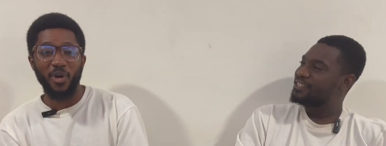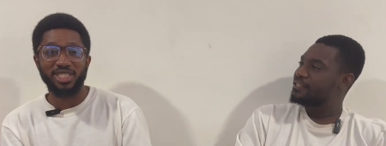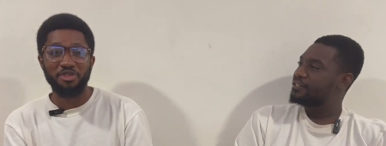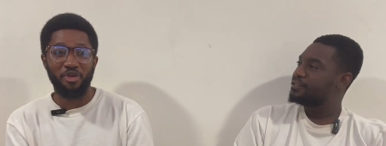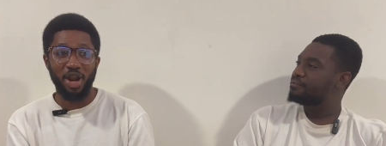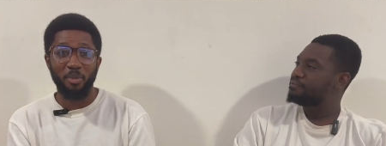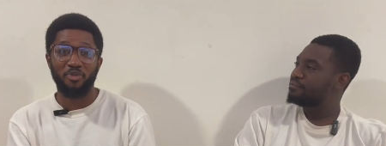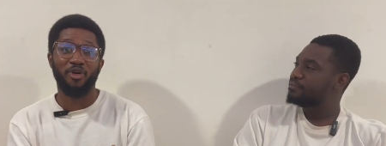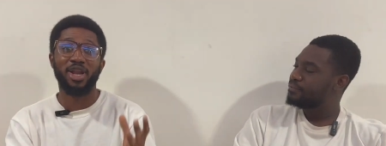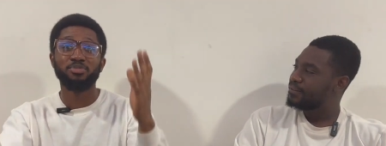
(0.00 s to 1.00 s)
Speaker 1: waiting for the
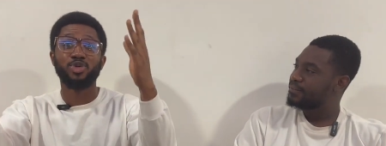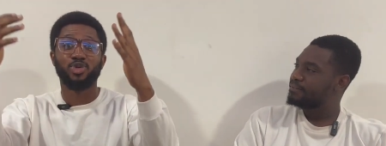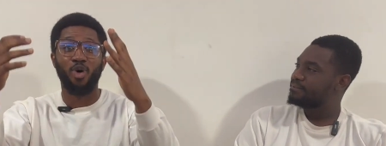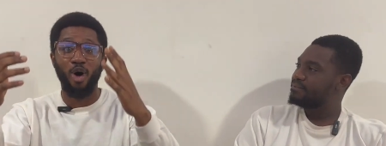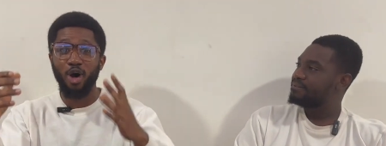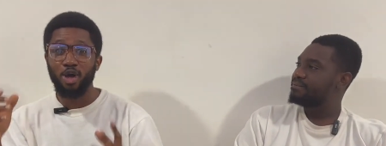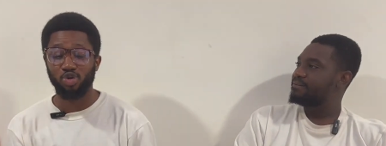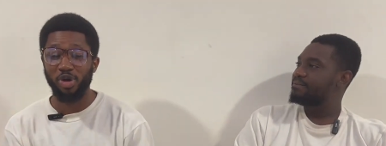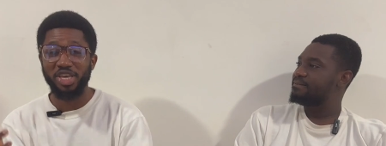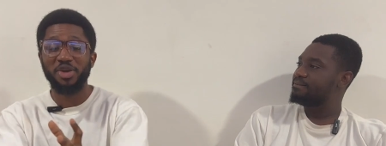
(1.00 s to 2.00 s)
for them to score
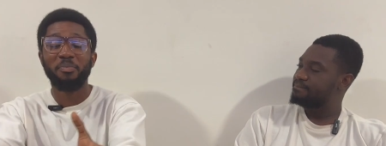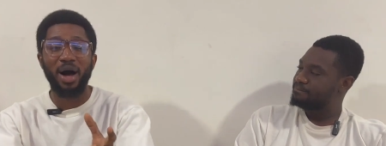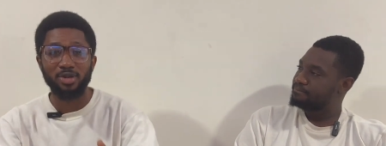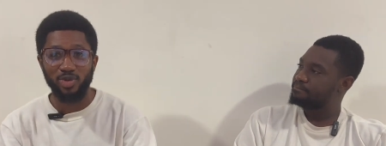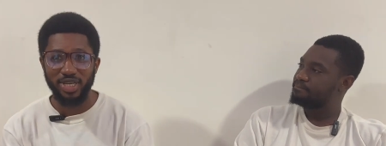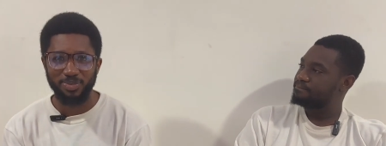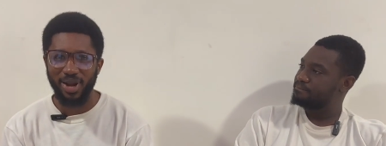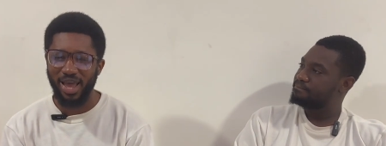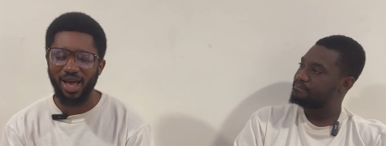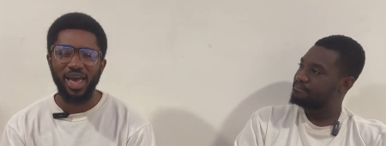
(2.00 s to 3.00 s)
so he inbound to his
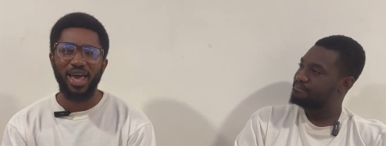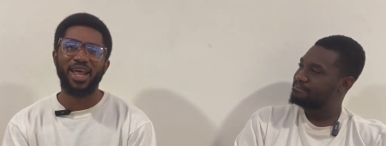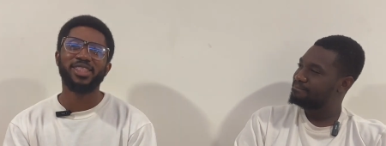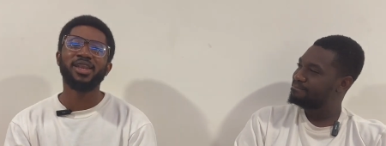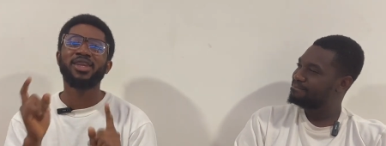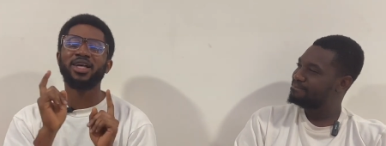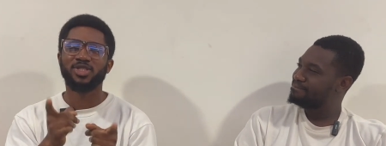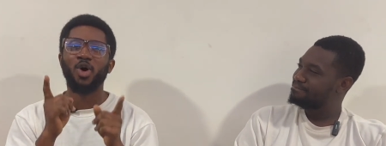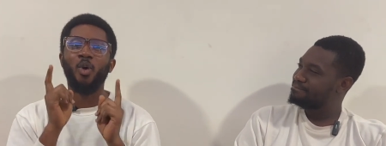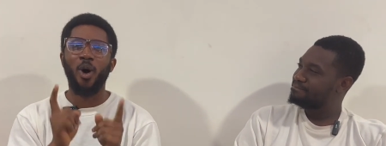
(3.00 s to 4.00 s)
player. And I think
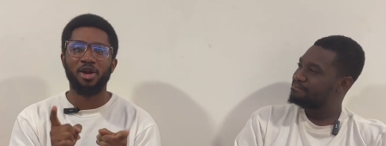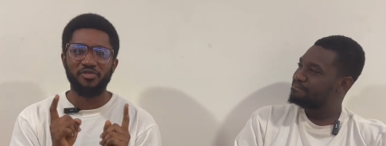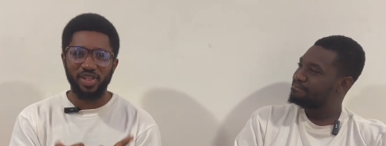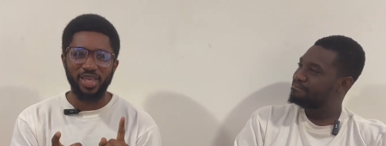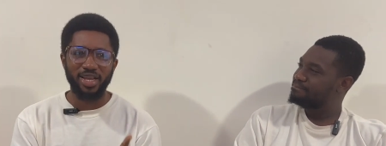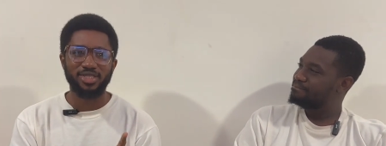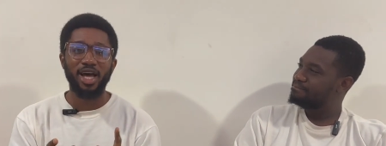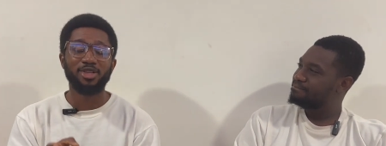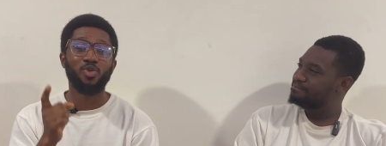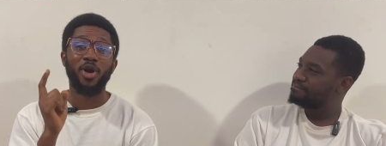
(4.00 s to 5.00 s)
that's one of the things
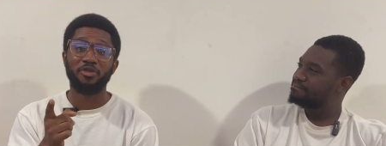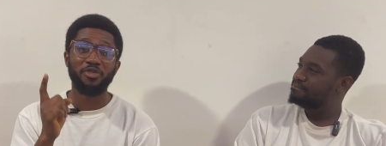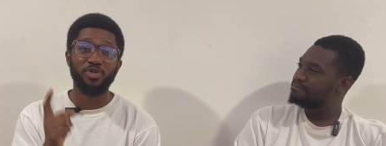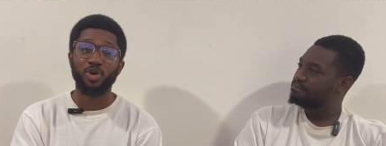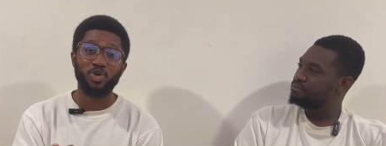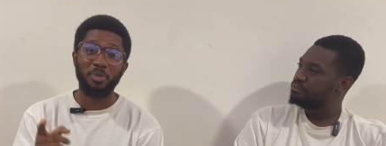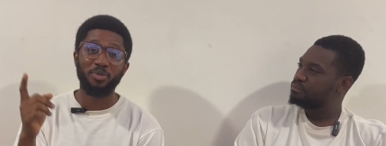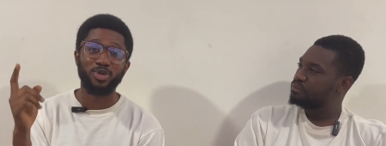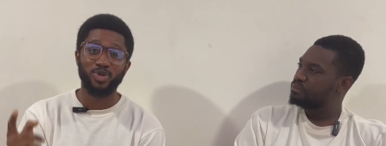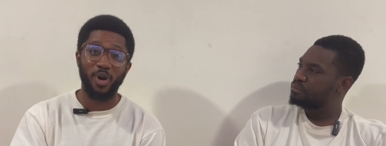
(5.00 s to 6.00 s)
that was one of the videos where
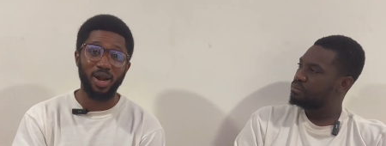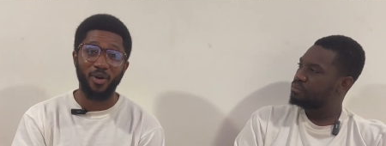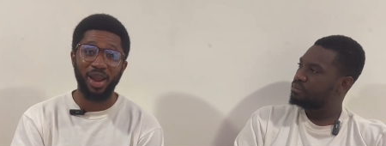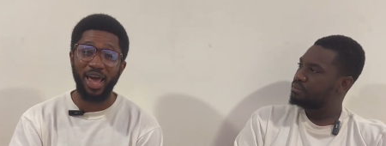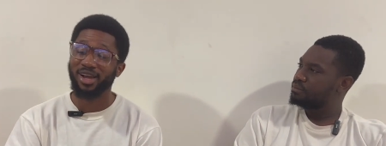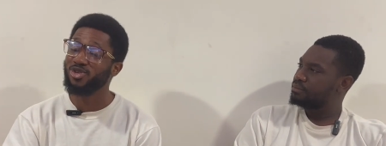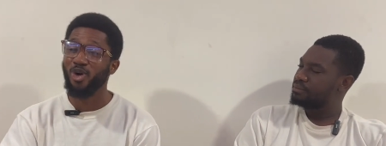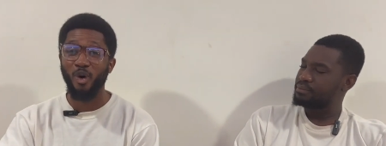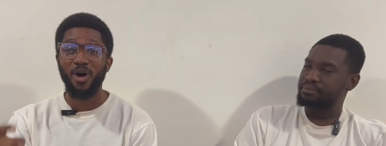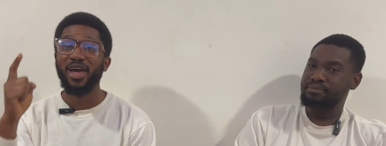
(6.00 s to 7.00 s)
people saw and they were like,
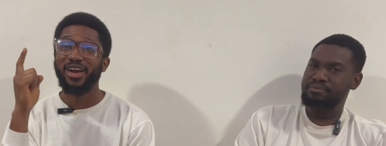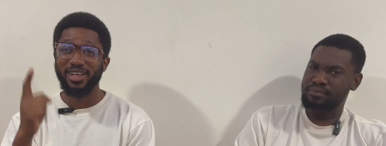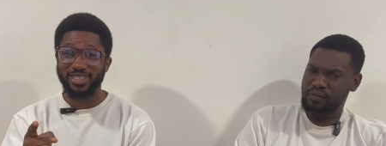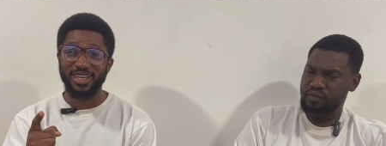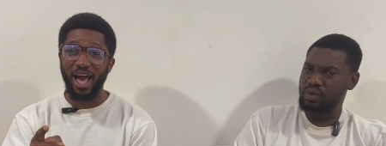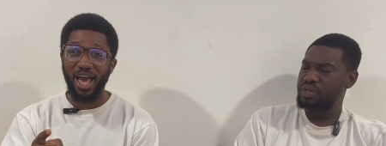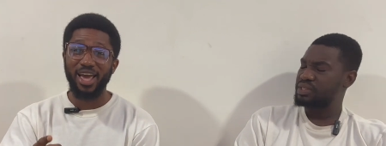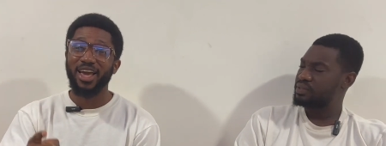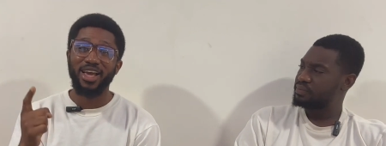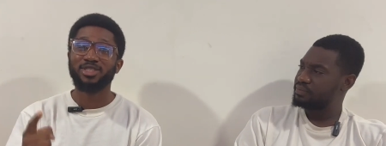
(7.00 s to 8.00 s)
no, this
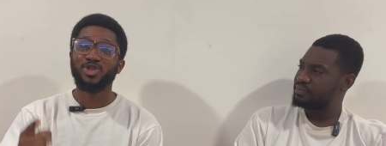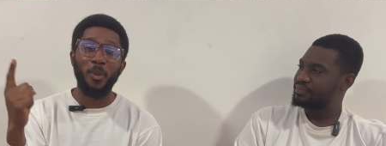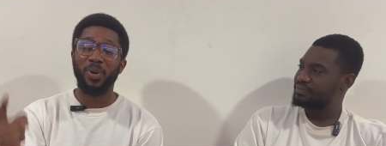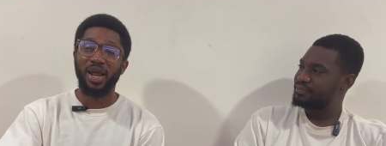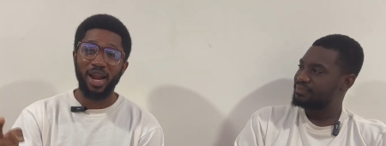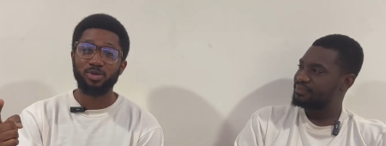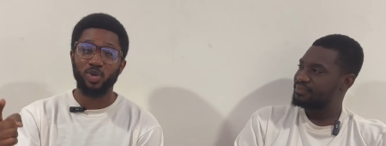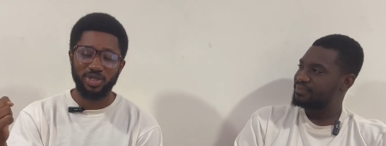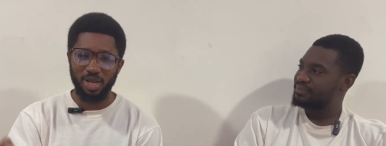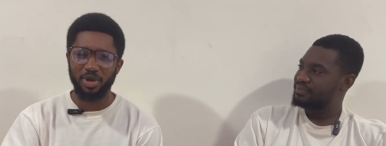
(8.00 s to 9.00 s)
guy is not playing out
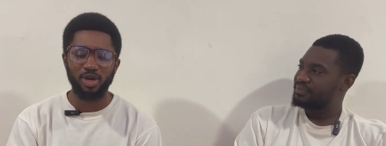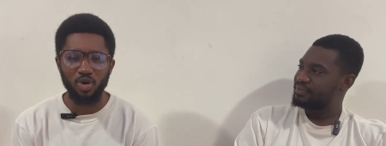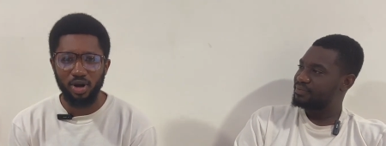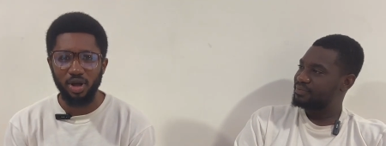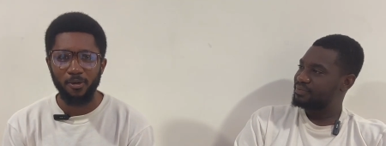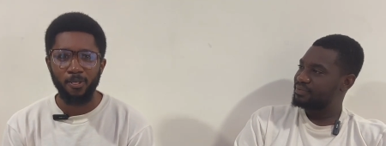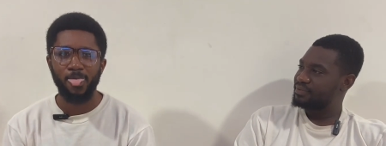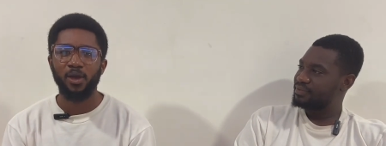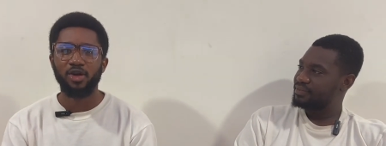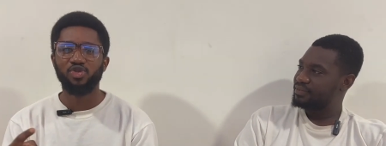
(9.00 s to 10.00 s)
to his limit. Look,
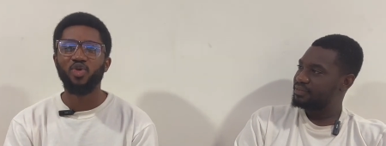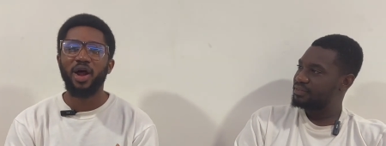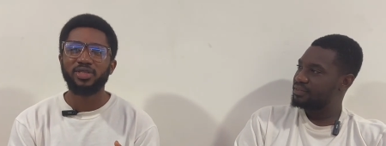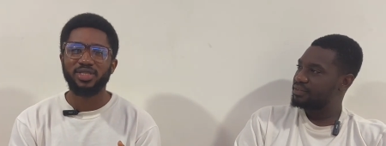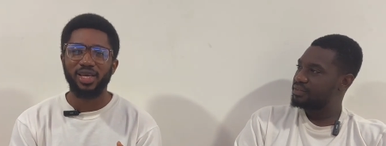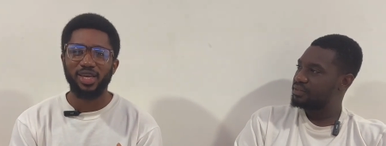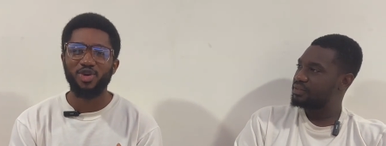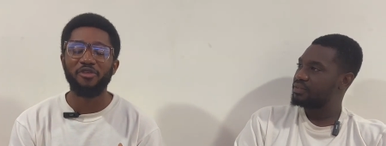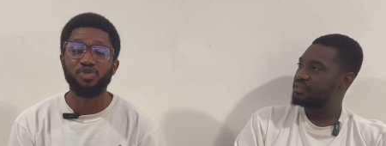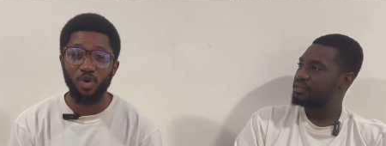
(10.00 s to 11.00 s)
Durant,
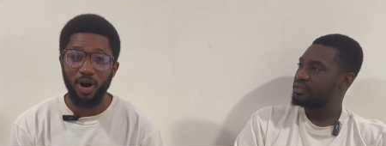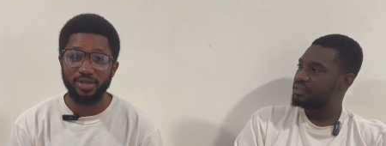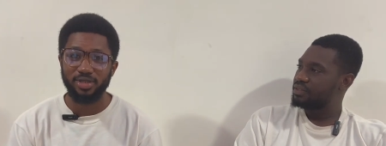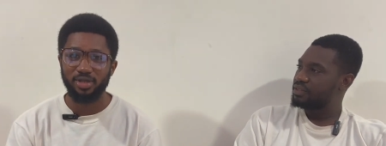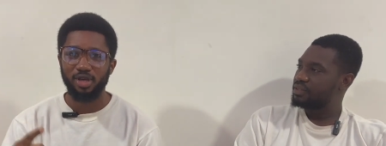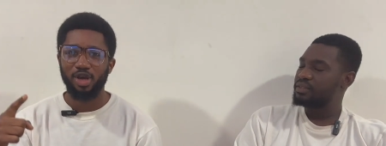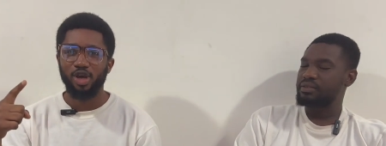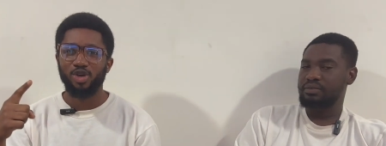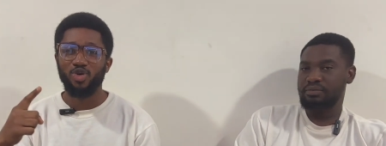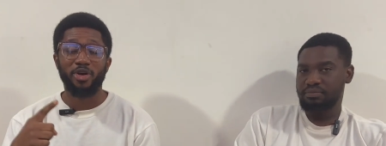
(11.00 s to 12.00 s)
you have Durant,
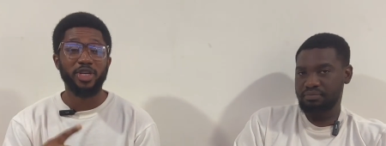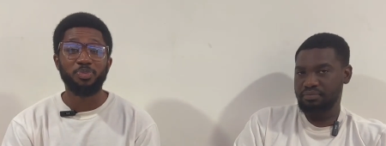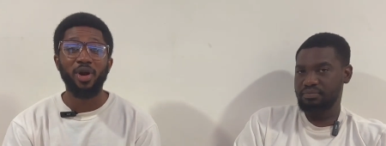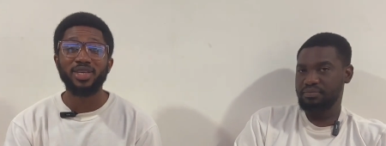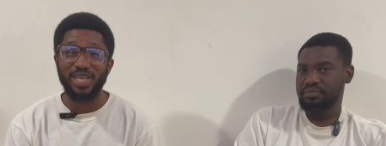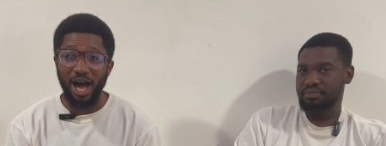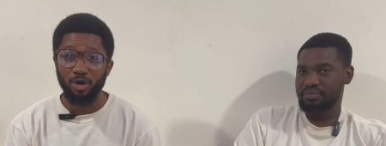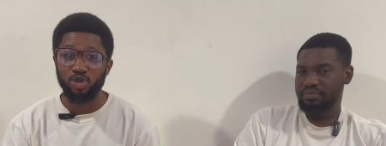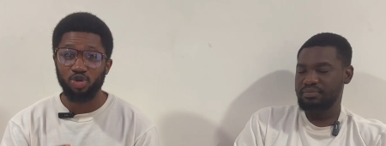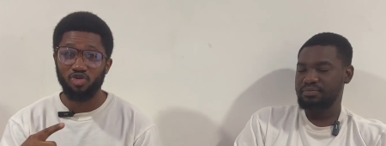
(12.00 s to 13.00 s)
you Chris Paul is
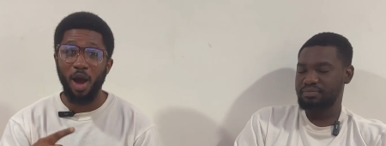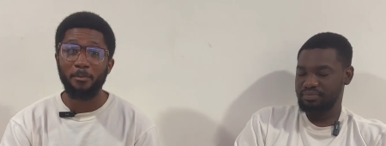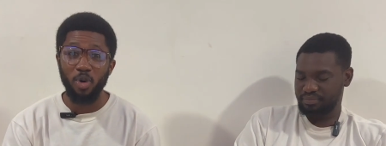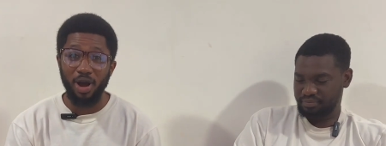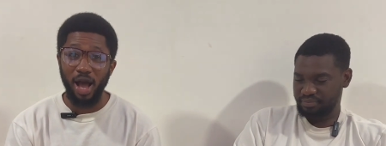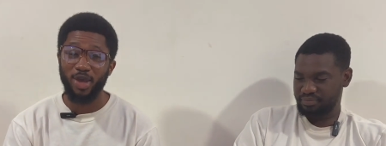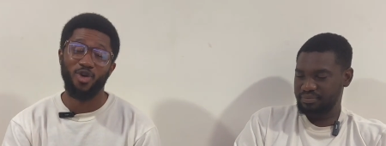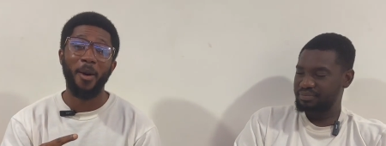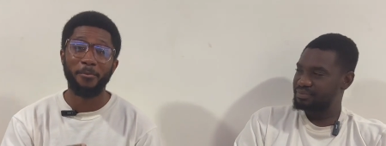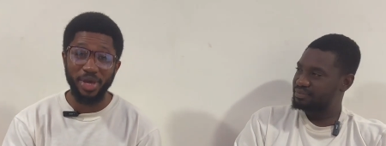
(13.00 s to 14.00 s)
out, you have Booker,
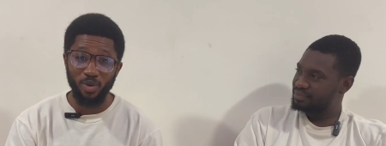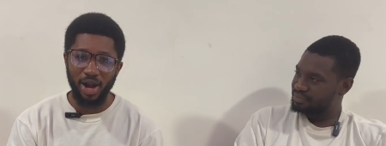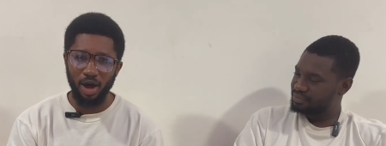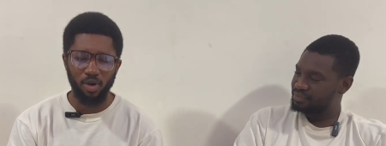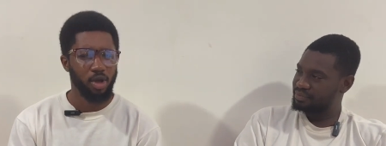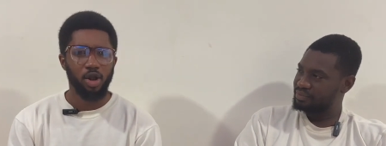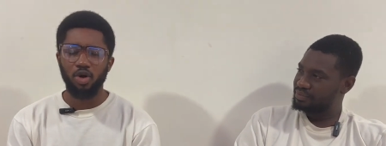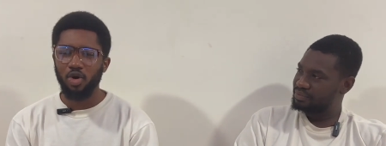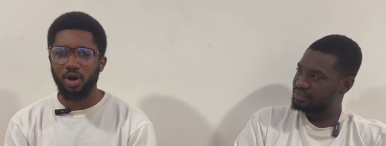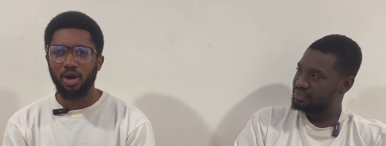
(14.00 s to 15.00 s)
you have Beal now.
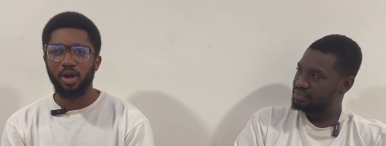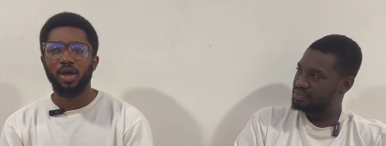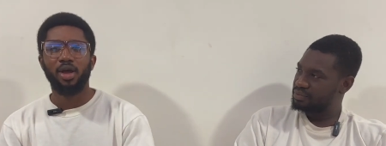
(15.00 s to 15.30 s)
Look,